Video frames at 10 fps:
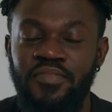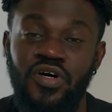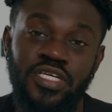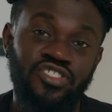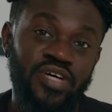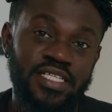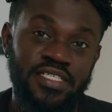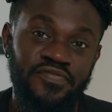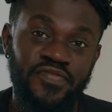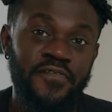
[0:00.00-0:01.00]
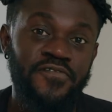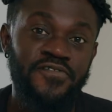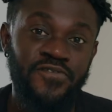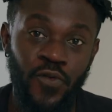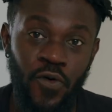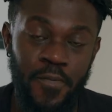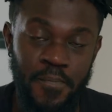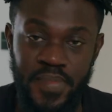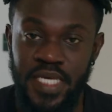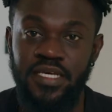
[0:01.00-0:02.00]
unattractive for
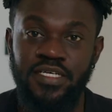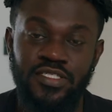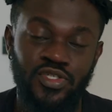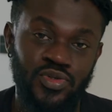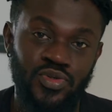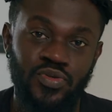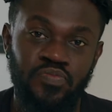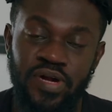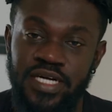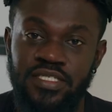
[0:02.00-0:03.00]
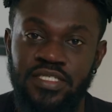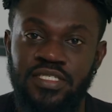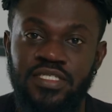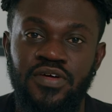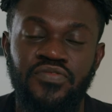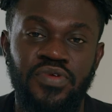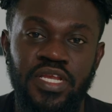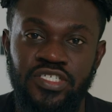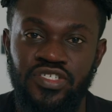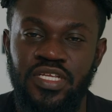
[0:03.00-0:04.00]
me to practice
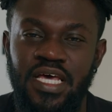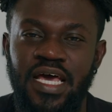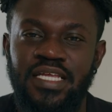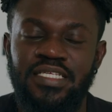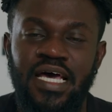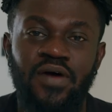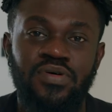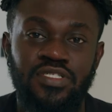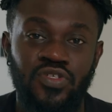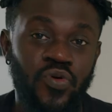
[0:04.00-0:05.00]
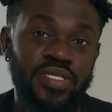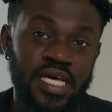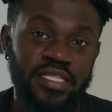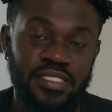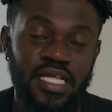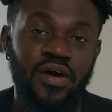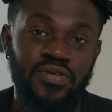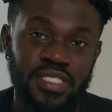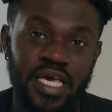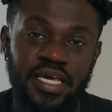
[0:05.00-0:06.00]
religion. And I wasn't always like this. Like I
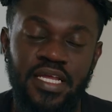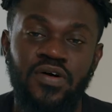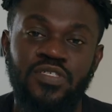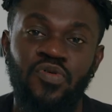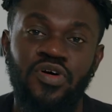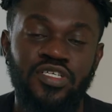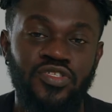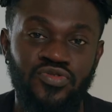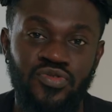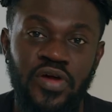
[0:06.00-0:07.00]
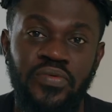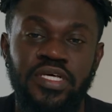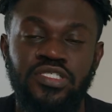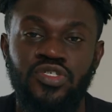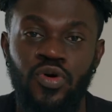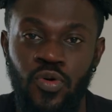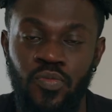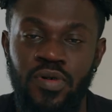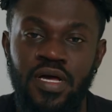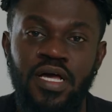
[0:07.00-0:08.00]
was saying, I was born into a religious home.